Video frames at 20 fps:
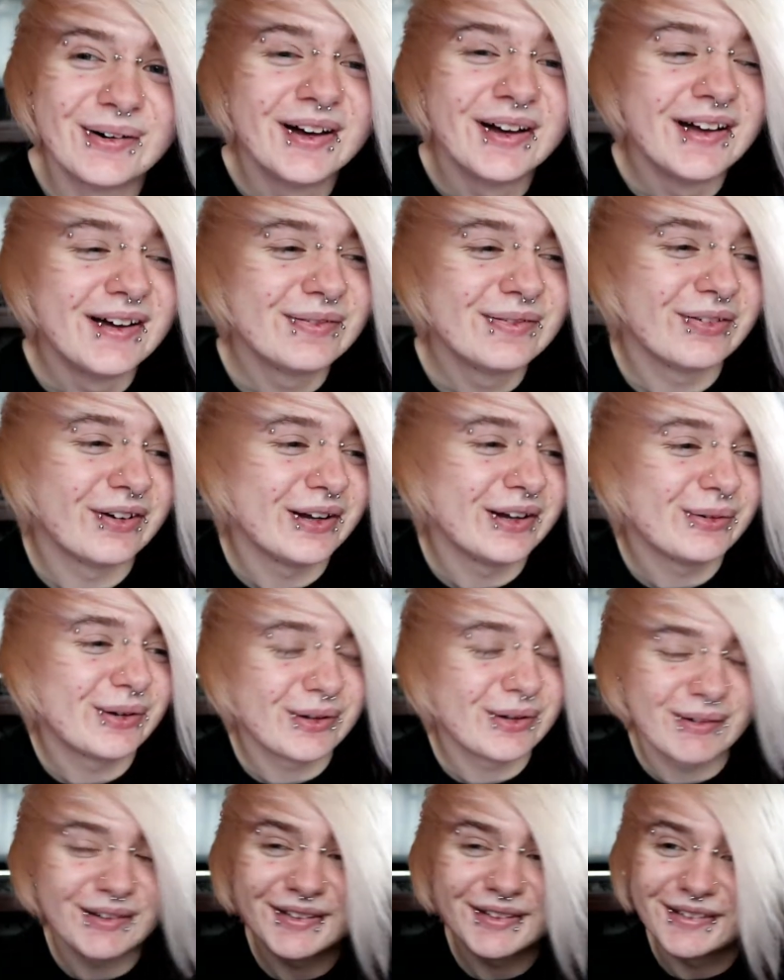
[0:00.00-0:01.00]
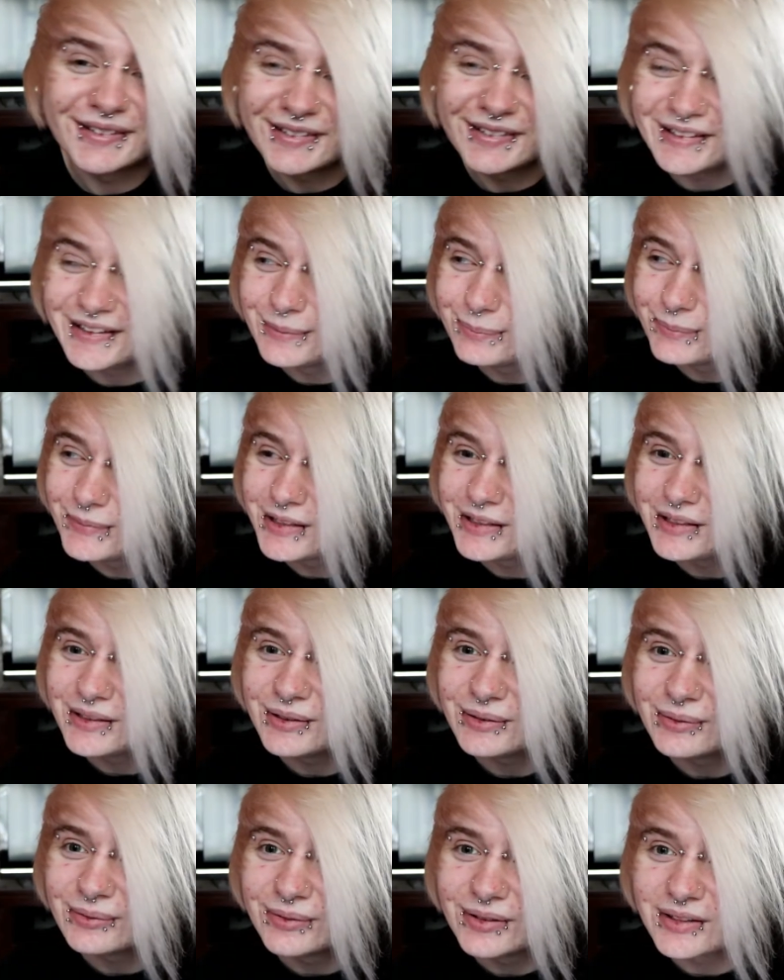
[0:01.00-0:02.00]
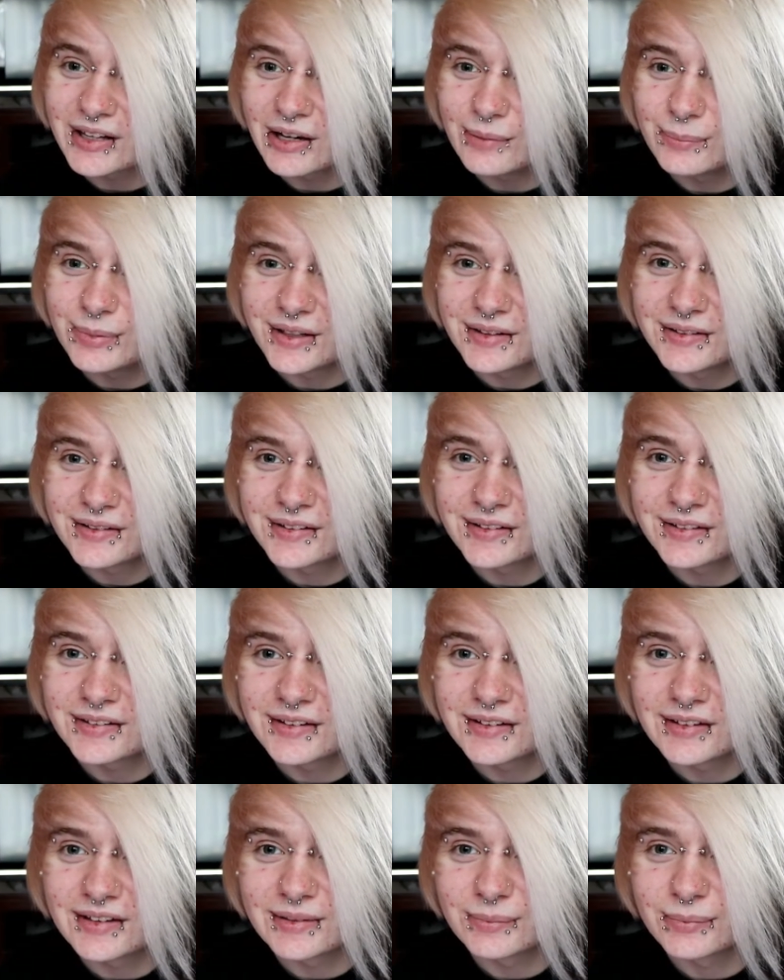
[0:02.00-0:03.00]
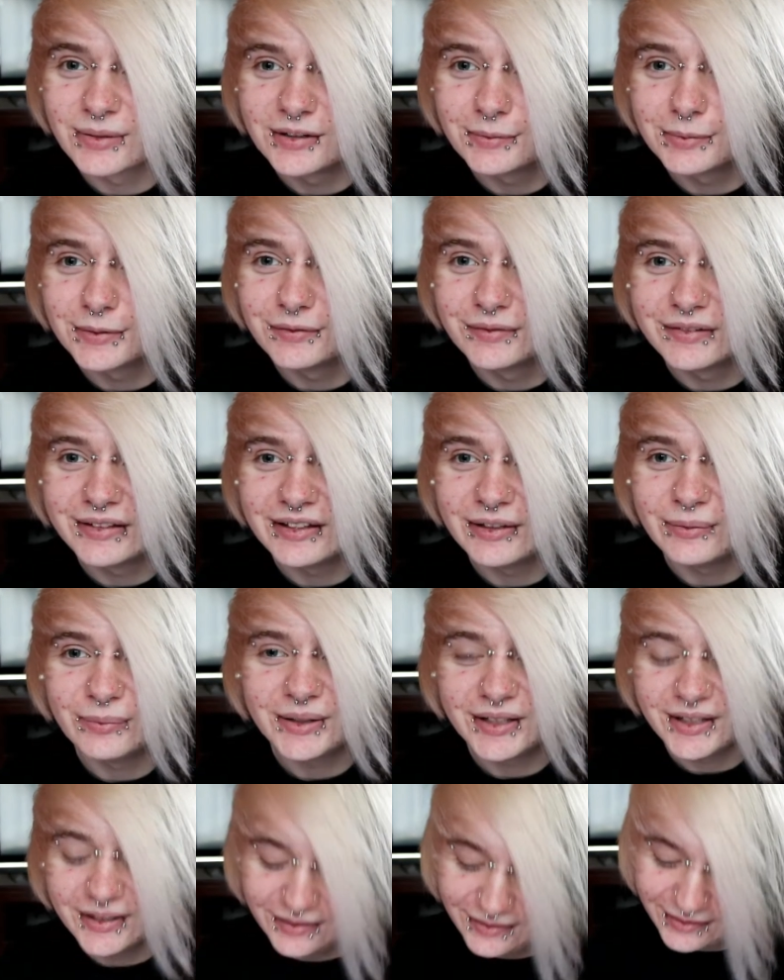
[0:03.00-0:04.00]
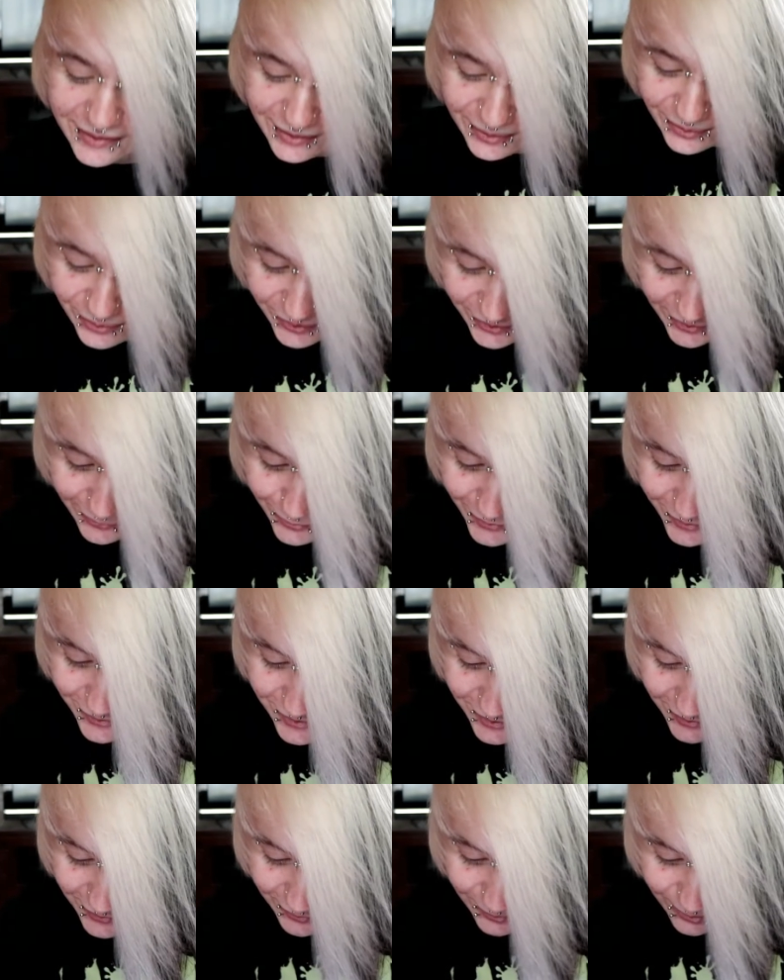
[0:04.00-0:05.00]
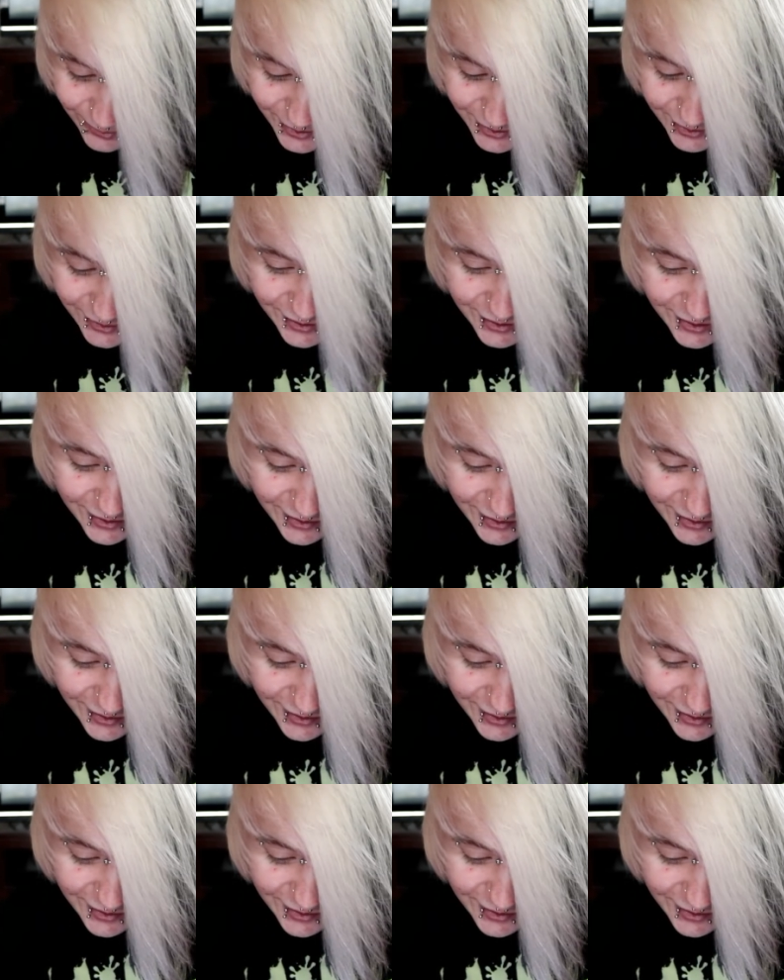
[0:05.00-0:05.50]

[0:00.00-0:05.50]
For anyone who hasn't seen me without piercings in, this must be really weird seeing all these pictures of me.